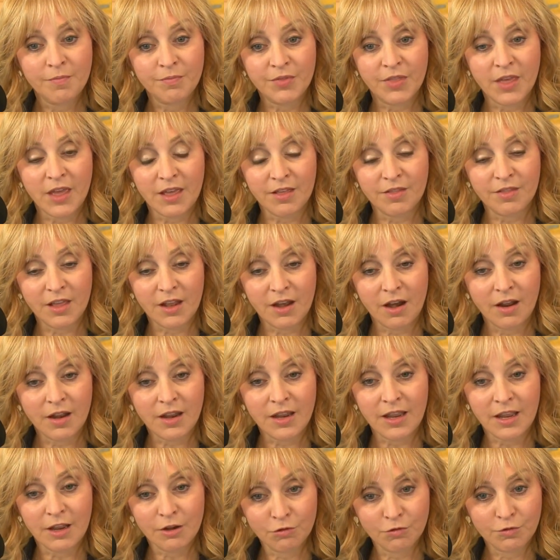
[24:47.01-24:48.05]
that I
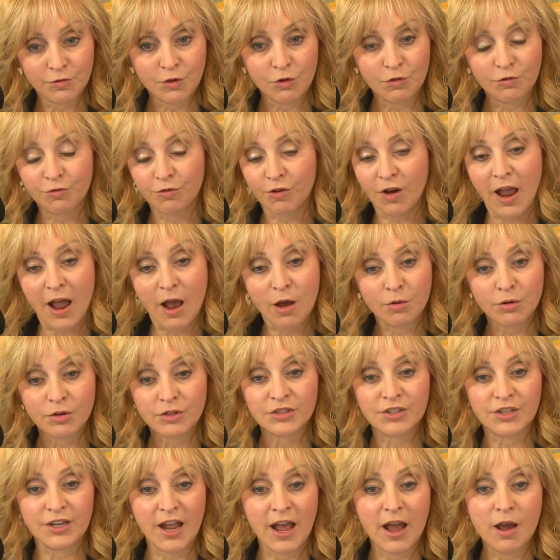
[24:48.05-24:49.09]
interviewed for
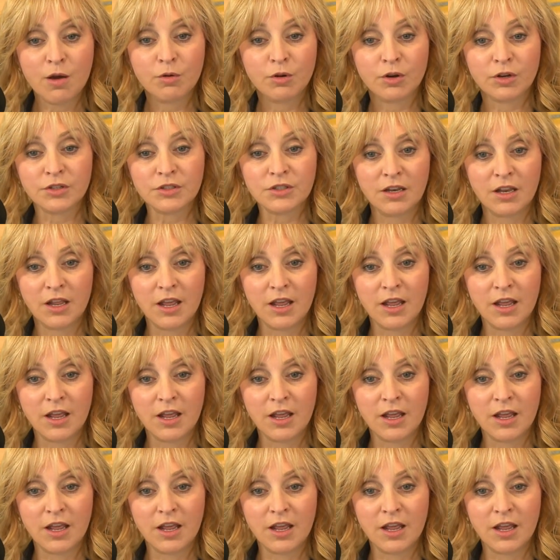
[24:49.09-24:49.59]
hours and hours.